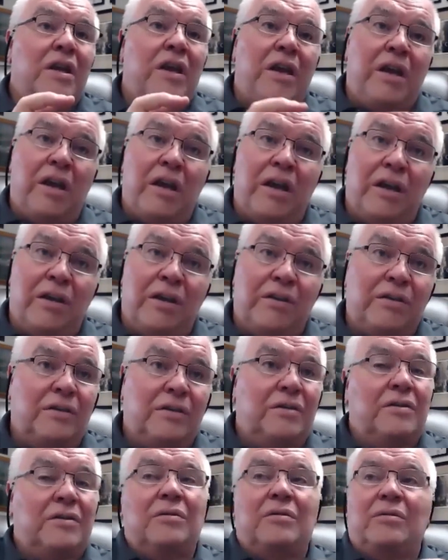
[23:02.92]
and
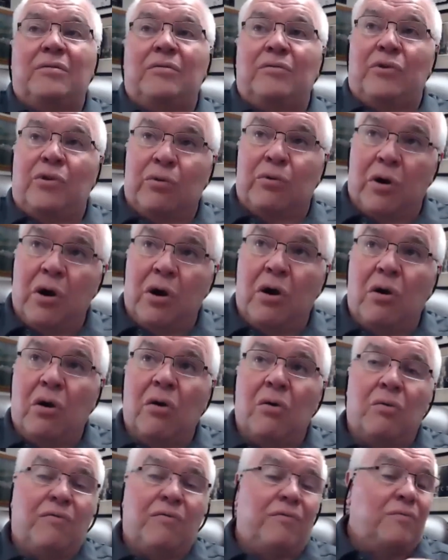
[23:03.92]

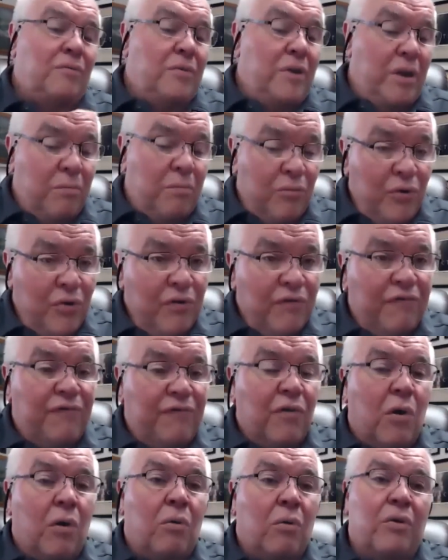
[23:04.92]
grow and move
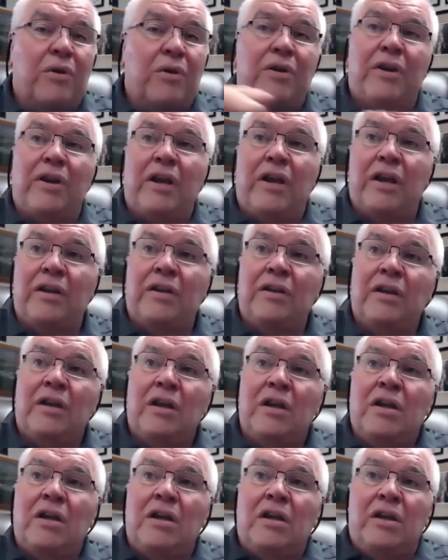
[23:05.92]
forward. And,
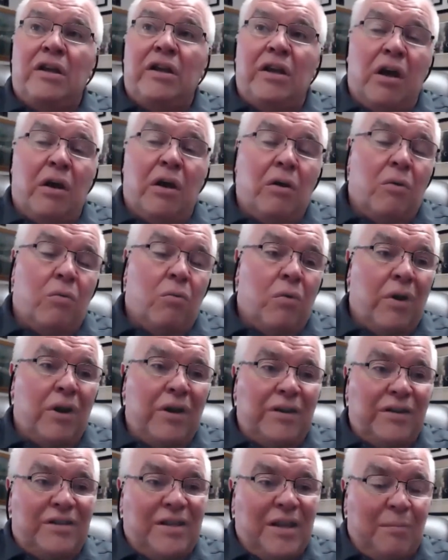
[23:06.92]

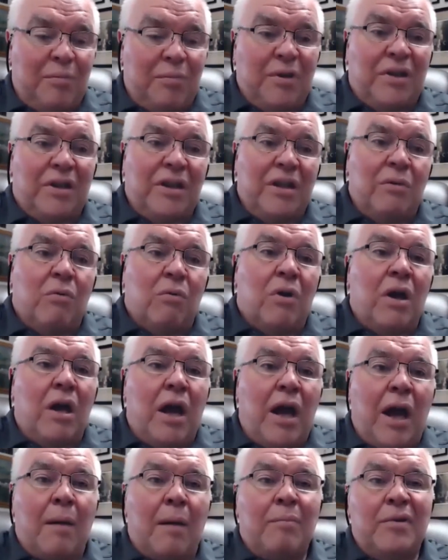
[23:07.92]
what typically will
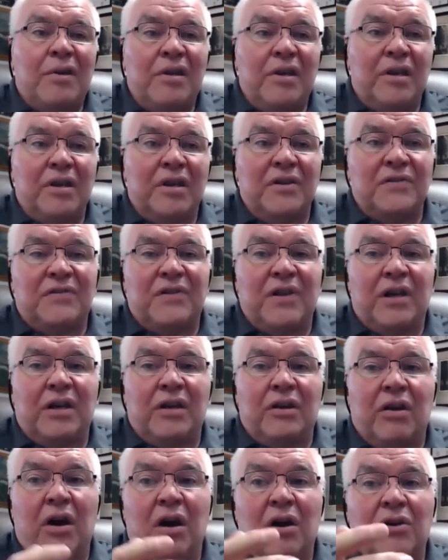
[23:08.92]
happen is that
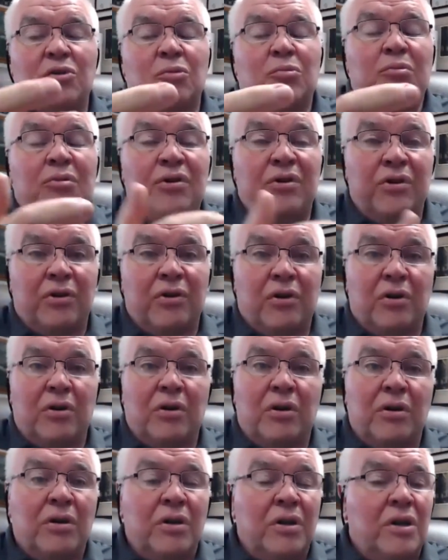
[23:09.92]
an
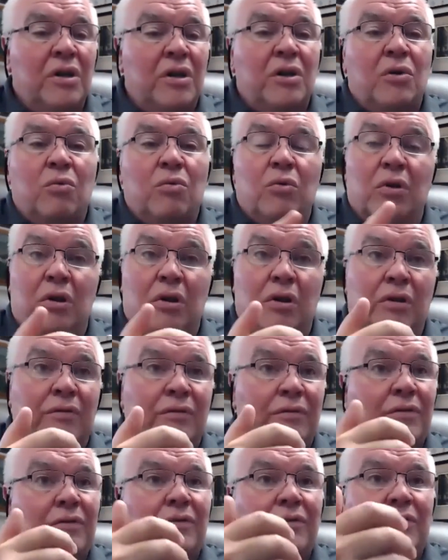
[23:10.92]
entrepreneur
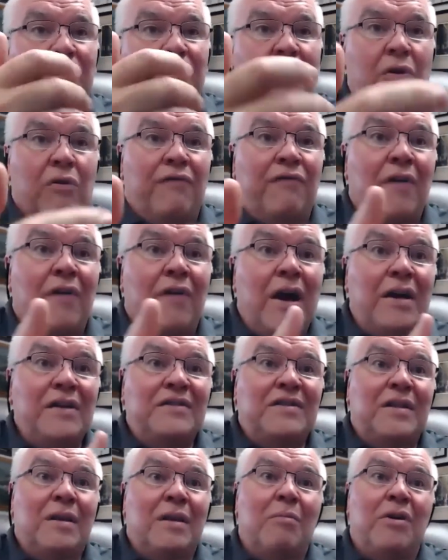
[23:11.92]
will go find
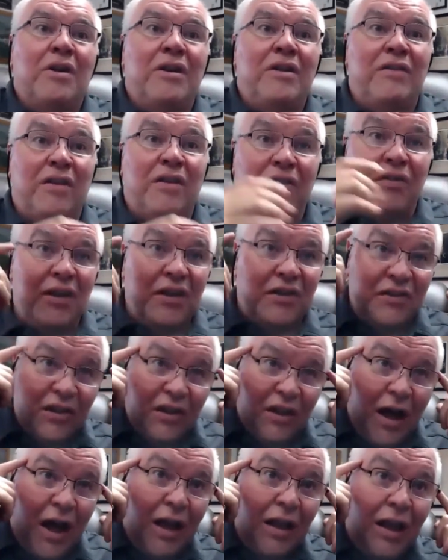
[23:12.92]
somebody that thinks a
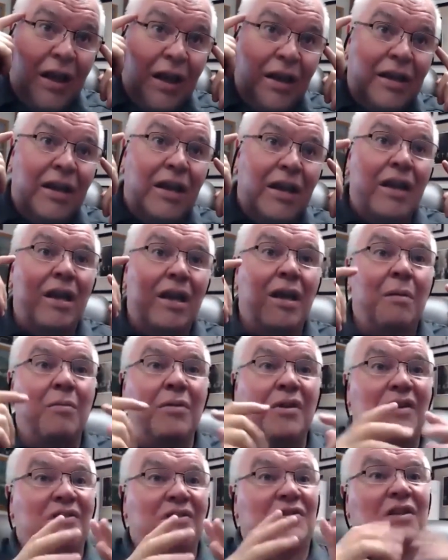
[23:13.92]
lot like him
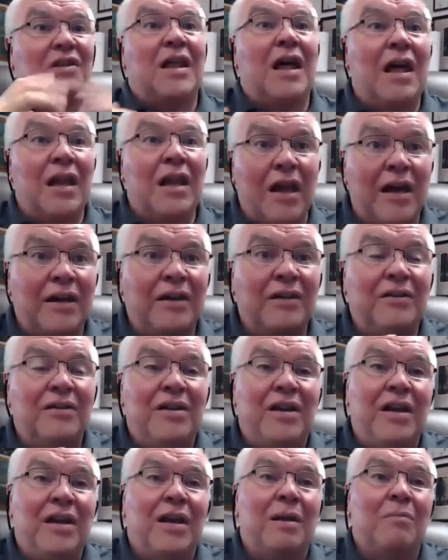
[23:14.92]
and is a lot like
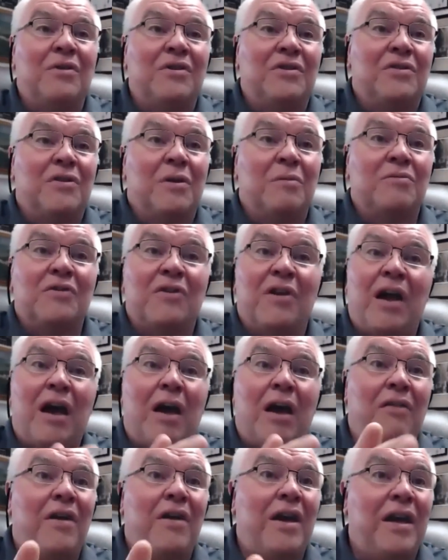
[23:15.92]
him in terms of
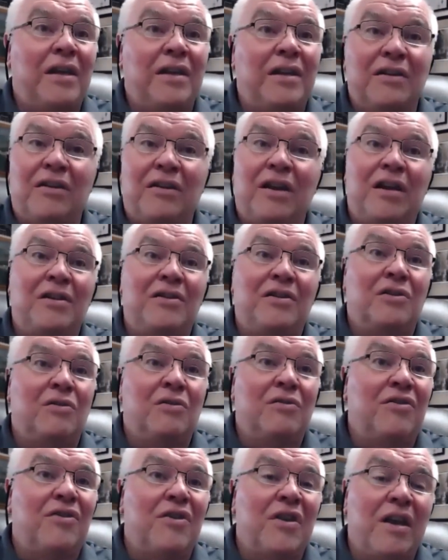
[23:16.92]
how they do
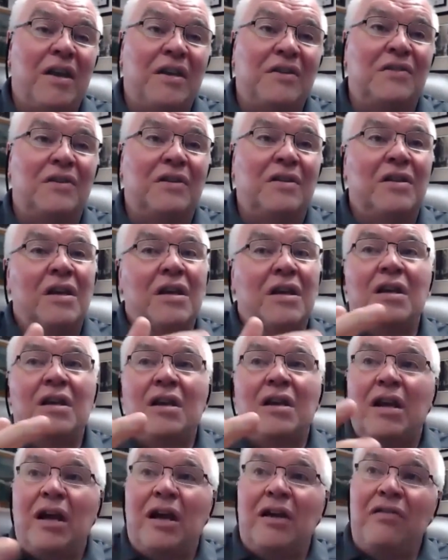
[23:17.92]
things.
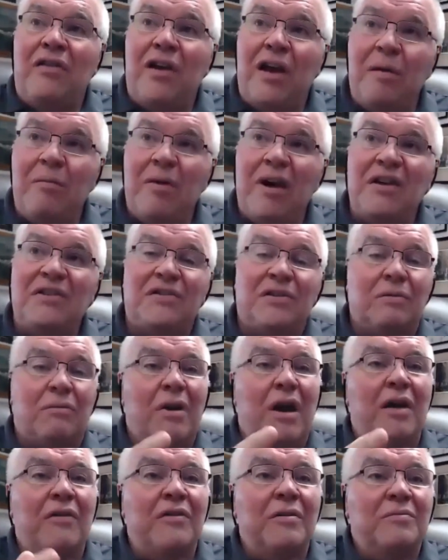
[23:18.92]
And they may
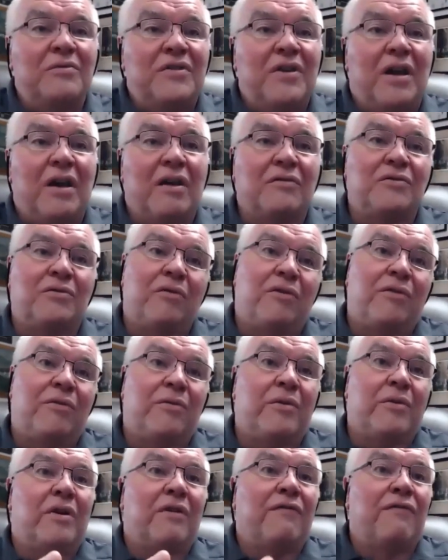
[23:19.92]
surround themselves with
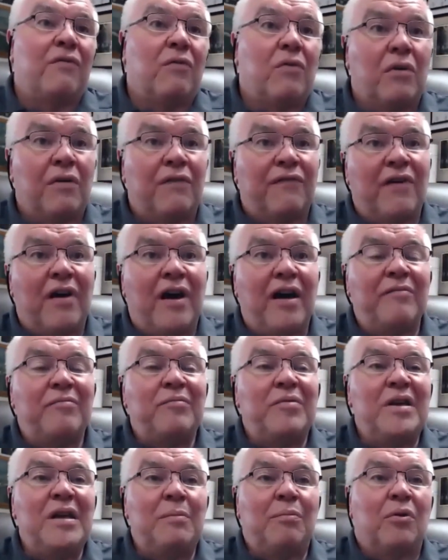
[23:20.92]
3 or 4 or 5
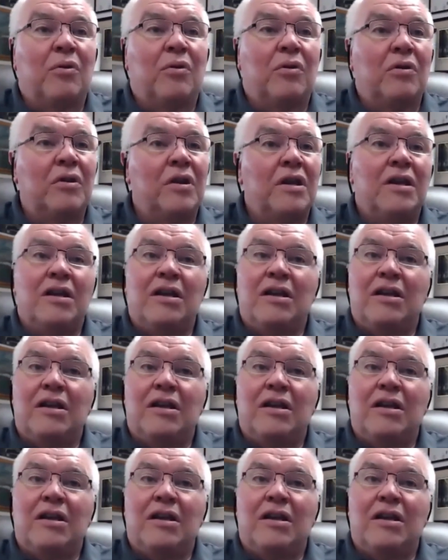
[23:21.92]
people,